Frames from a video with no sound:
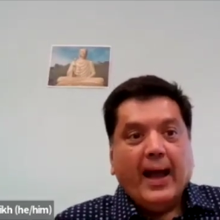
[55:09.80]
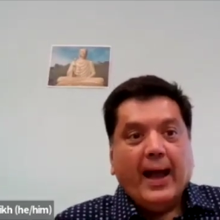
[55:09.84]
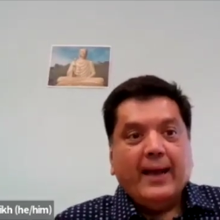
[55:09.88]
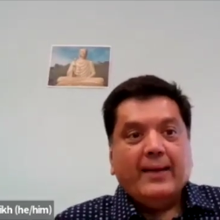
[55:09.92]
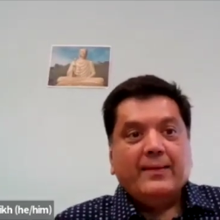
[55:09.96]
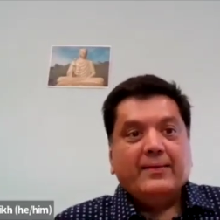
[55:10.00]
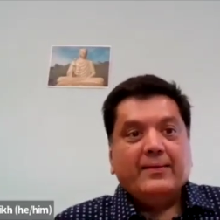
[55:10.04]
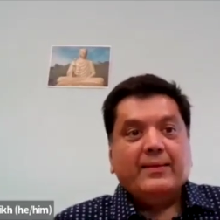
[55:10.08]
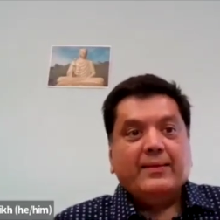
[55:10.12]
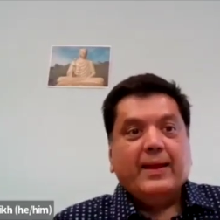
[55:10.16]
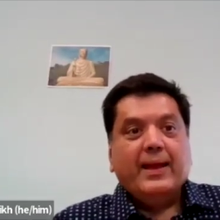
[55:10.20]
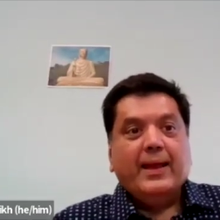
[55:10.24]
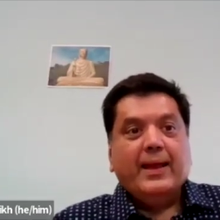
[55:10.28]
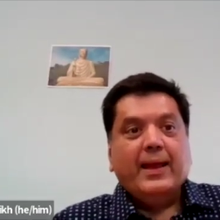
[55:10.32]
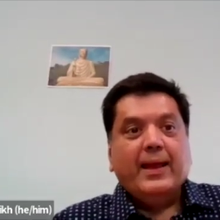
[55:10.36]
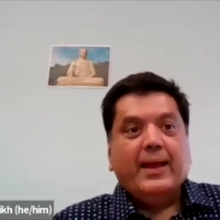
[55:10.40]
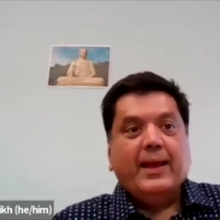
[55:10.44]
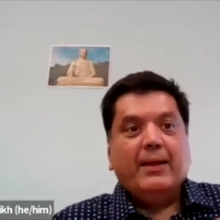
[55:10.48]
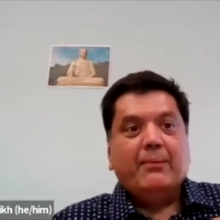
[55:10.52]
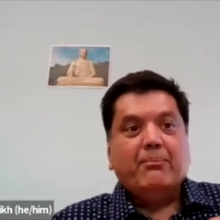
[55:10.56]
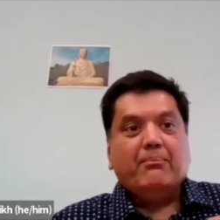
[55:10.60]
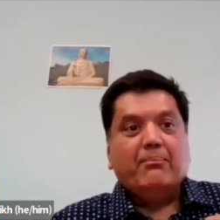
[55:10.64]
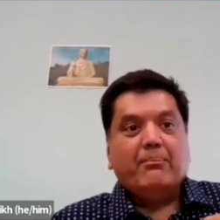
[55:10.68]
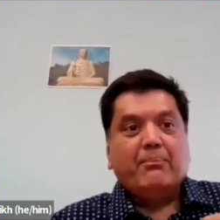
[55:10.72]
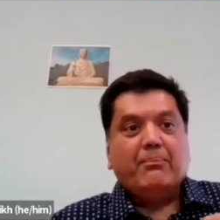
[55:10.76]
As
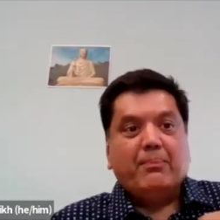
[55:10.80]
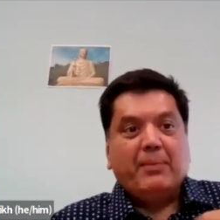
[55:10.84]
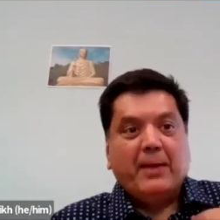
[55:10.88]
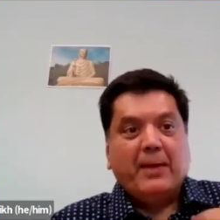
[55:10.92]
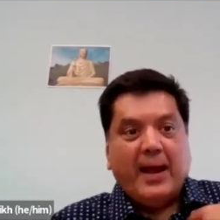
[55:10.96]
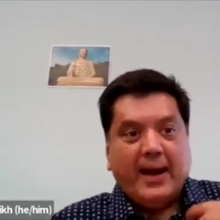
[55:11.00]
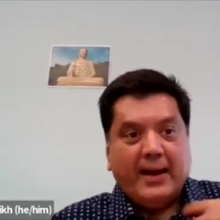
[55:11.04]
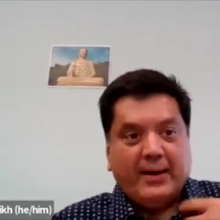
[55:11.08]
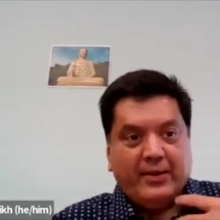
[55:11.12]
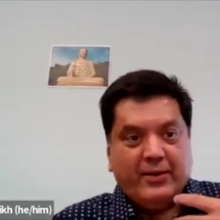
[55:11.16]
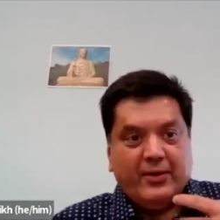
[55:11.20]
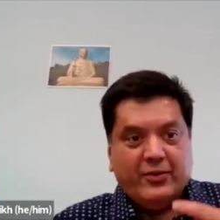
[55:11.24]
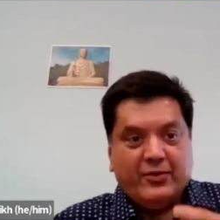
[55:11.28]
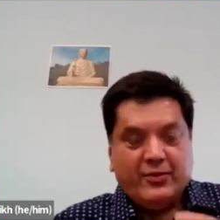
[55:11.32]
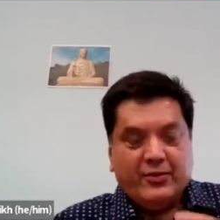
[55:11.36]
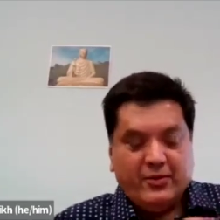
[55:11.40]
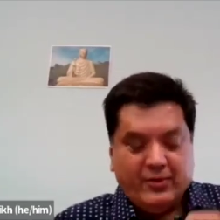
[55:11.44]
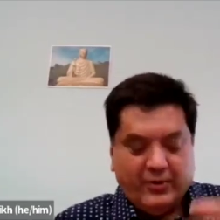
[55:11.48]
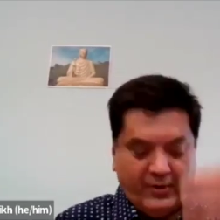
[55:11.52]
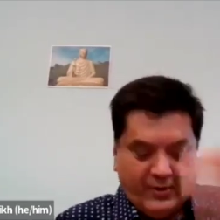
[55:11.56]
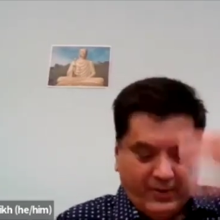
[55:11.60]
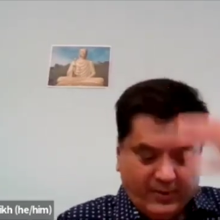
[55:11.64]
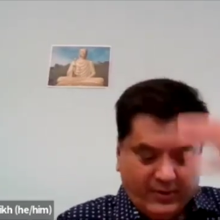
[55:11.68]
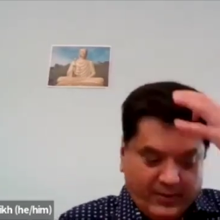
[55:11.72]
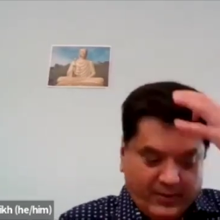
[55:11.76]
a
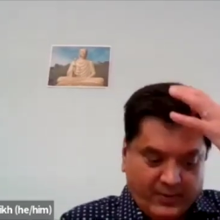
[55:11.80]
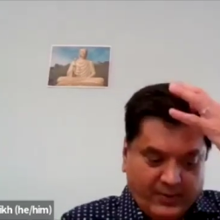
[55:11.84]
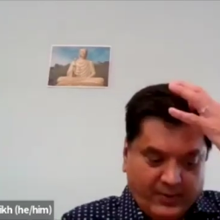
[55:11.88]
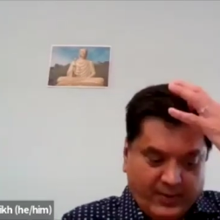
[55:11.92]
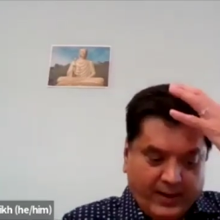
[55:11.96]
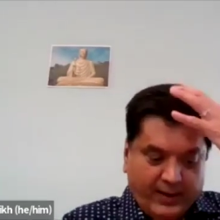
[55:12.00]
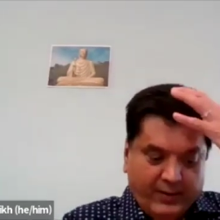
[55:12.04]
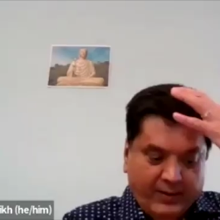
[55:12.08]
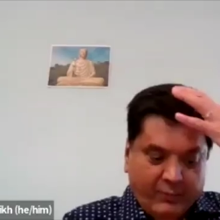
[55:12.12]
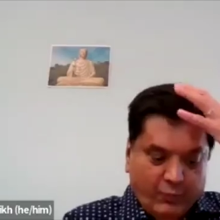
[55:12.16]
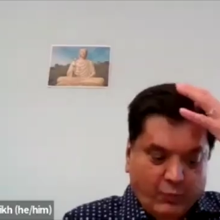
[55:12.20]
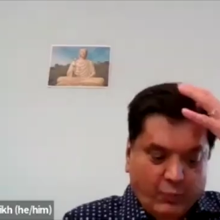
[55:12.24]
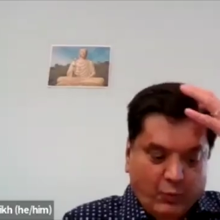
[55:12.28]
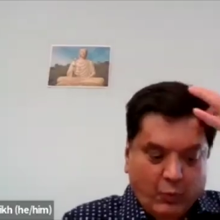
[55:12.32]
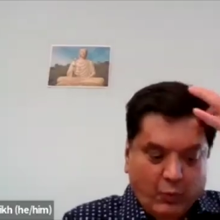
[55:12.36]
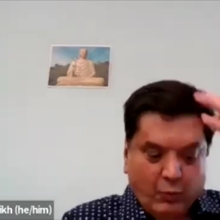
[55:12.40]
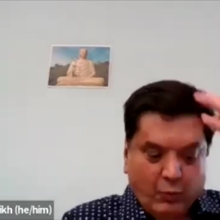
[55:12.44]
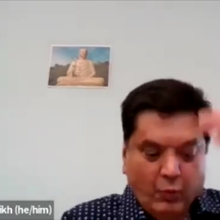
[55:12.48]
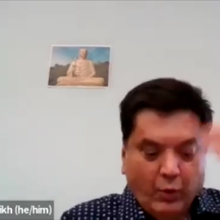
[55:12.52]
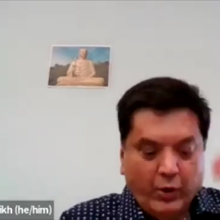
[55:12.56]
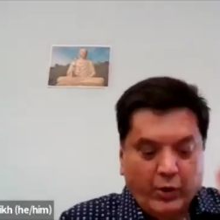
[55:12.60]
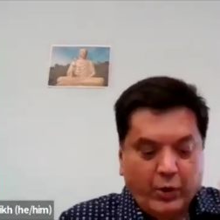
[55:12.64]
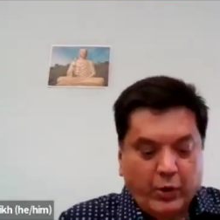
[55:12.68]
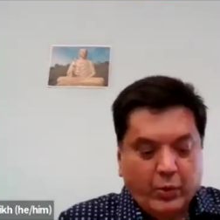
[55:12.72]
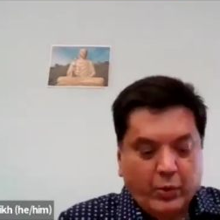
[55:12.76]
practitioner, right,
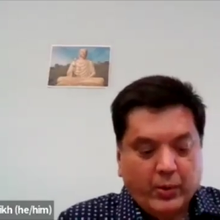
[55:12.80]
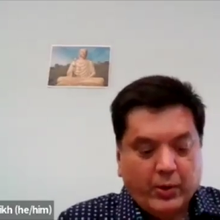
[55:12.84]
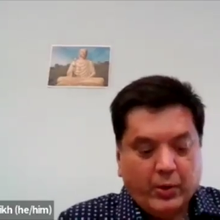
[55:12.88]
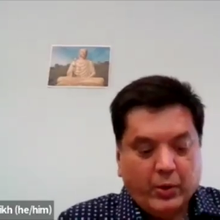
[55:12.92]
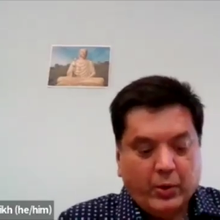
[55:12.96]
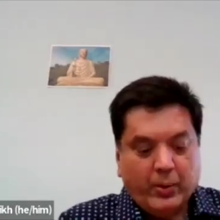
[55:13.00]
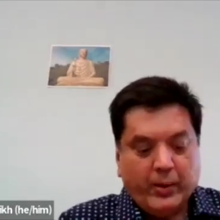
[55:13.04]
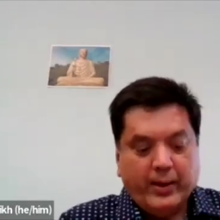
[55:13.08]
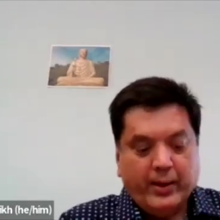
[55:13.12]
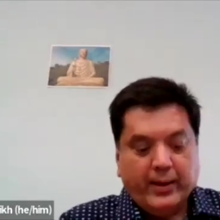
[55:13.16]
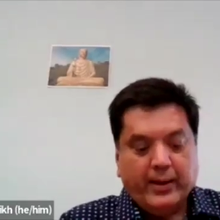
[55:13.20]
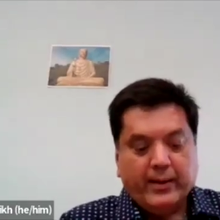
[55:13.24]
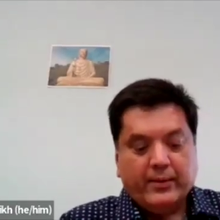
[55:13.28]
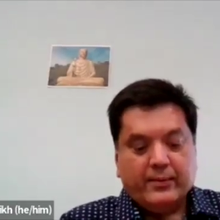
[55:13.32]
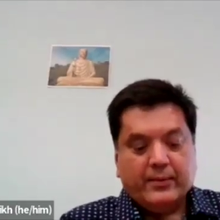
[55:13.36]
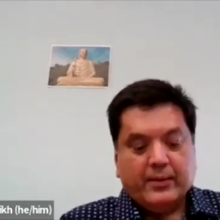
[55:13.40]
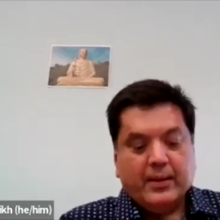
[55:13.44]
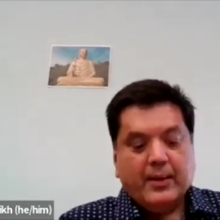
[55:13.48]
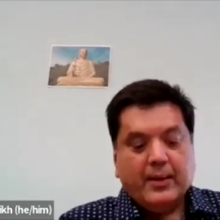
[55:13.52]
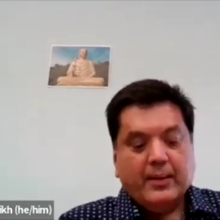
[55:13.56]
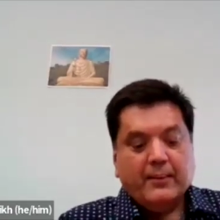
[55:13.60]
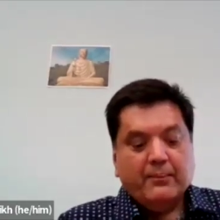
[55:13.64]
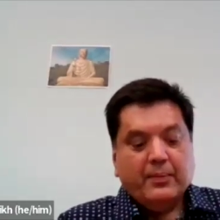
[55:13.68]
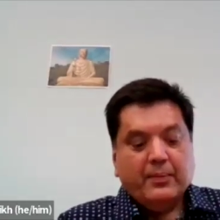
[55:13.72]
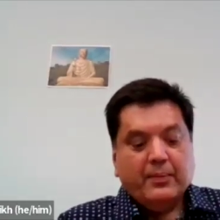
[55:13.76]
what you are doing
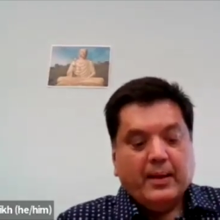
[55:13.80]
is,